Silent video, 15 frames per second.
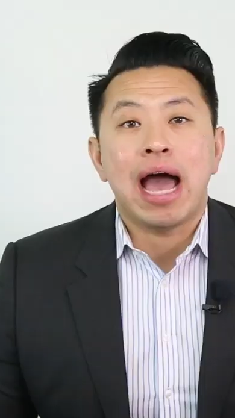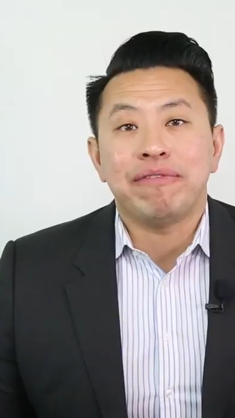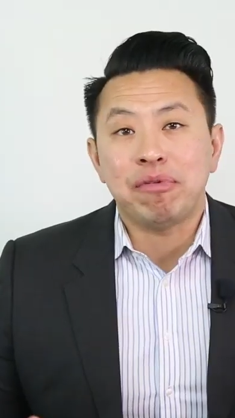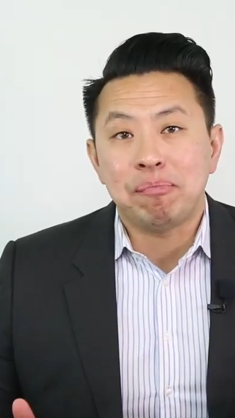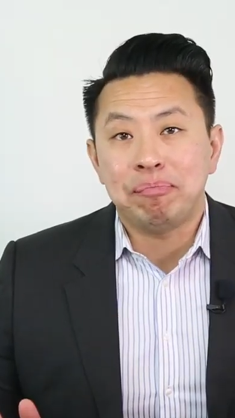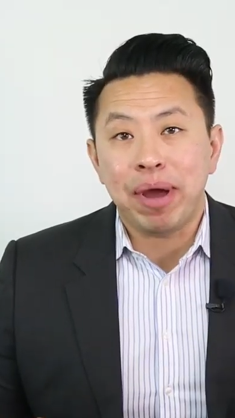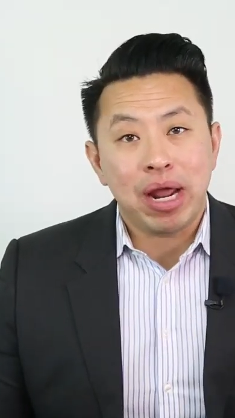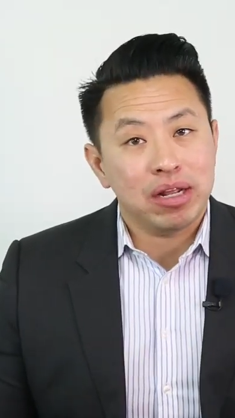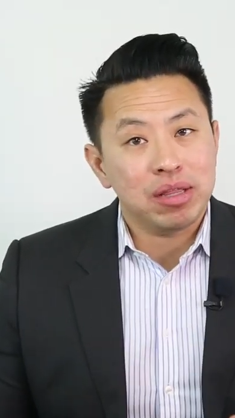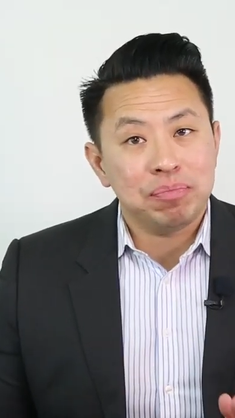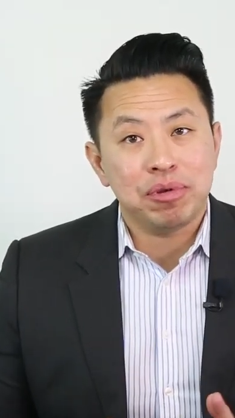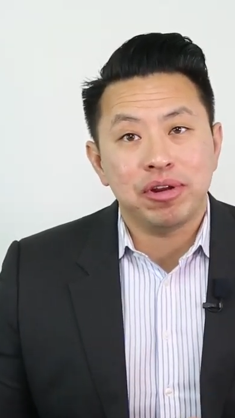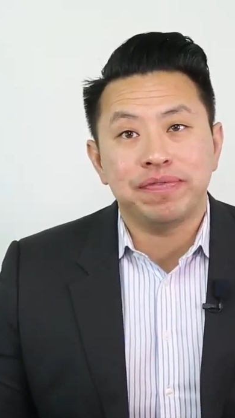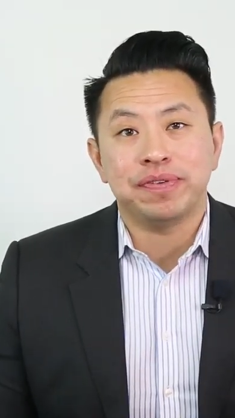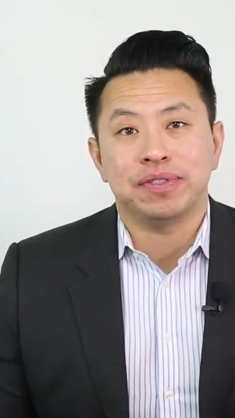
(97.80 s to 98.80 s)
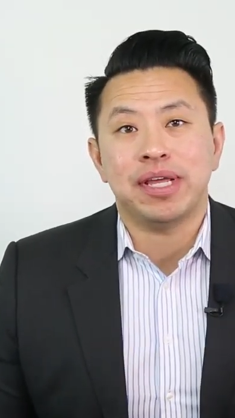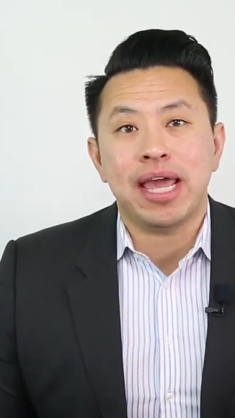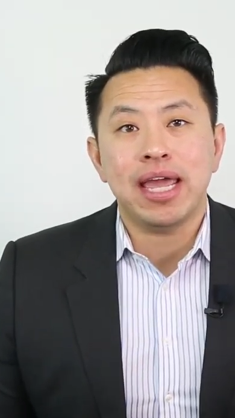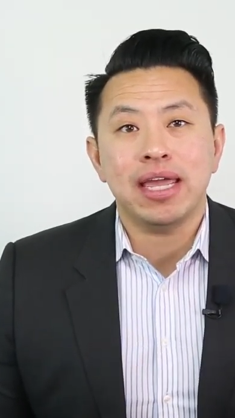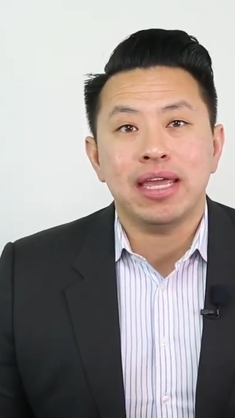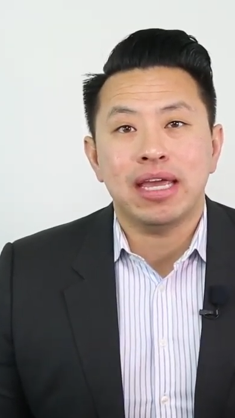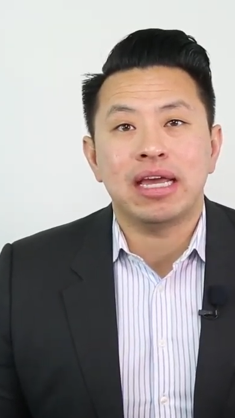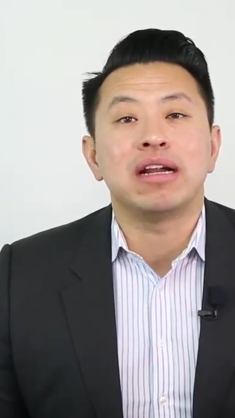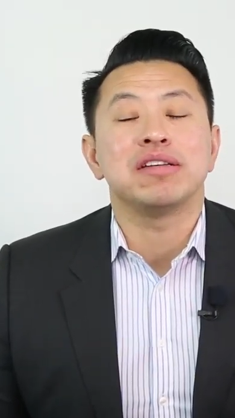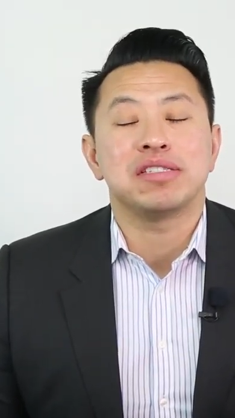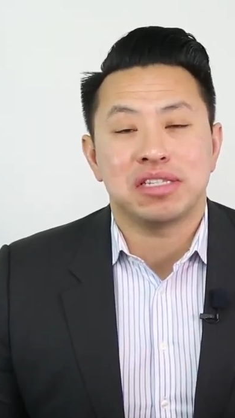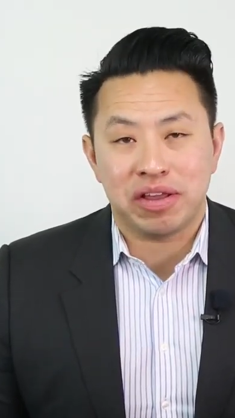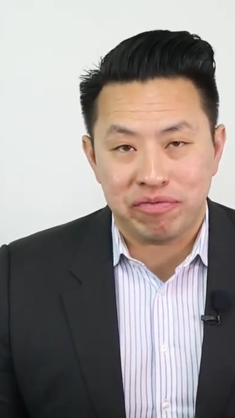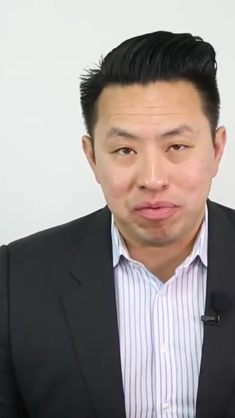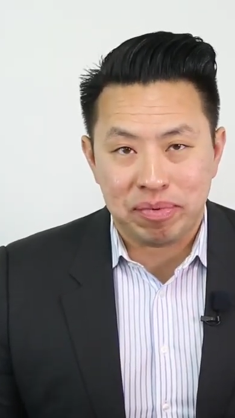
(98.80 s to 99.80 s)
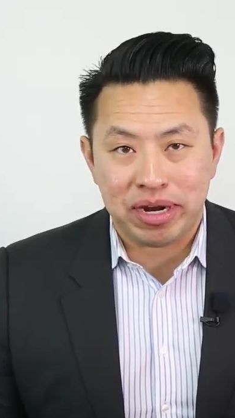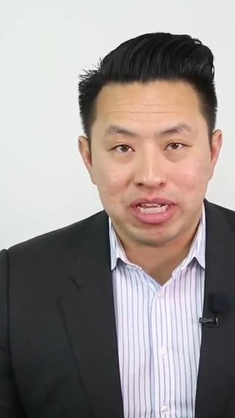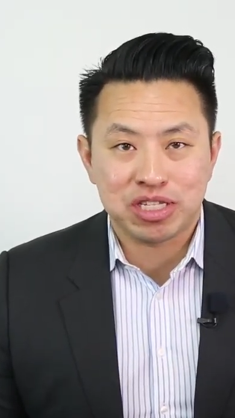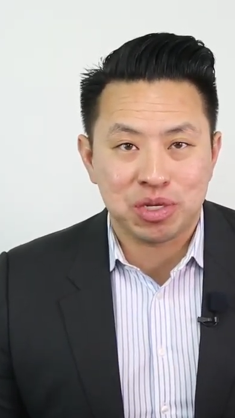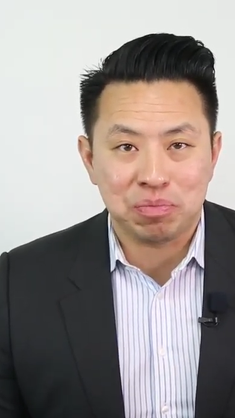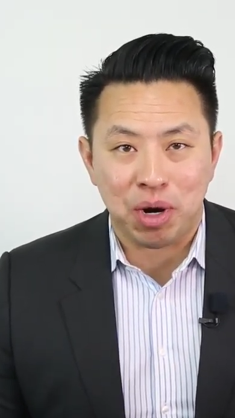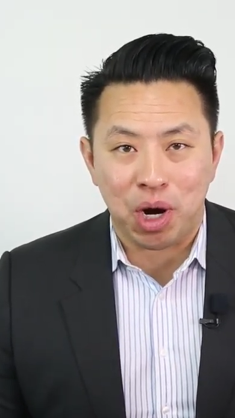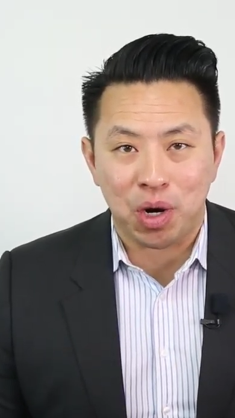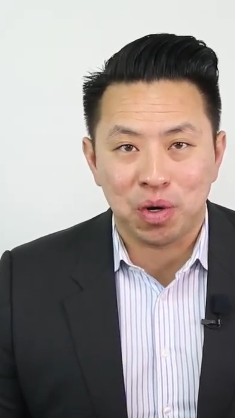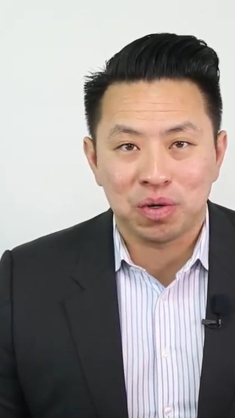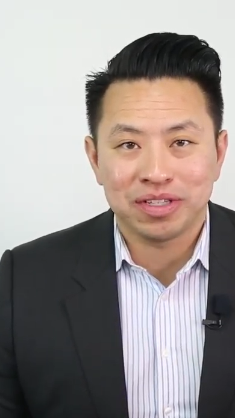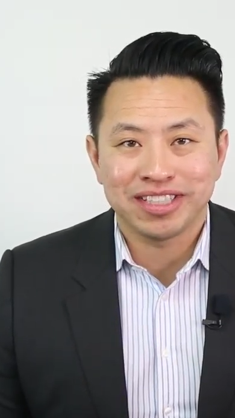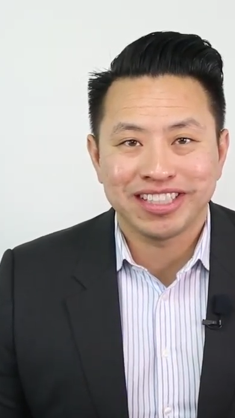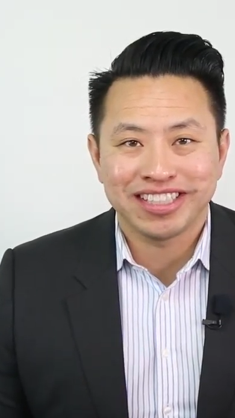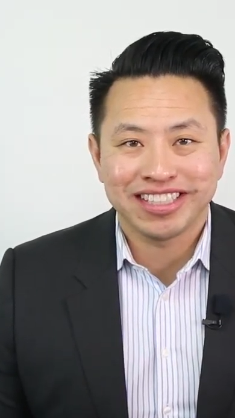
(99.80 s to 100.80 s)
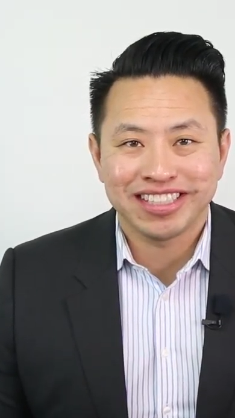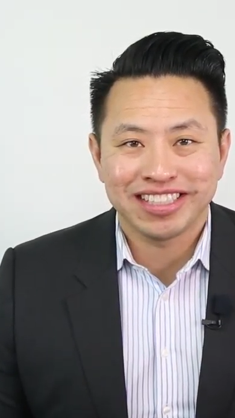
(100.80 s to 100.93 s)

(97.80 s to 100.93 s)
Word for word: Have a better than beautiful day and I'll see everybody tomorrow.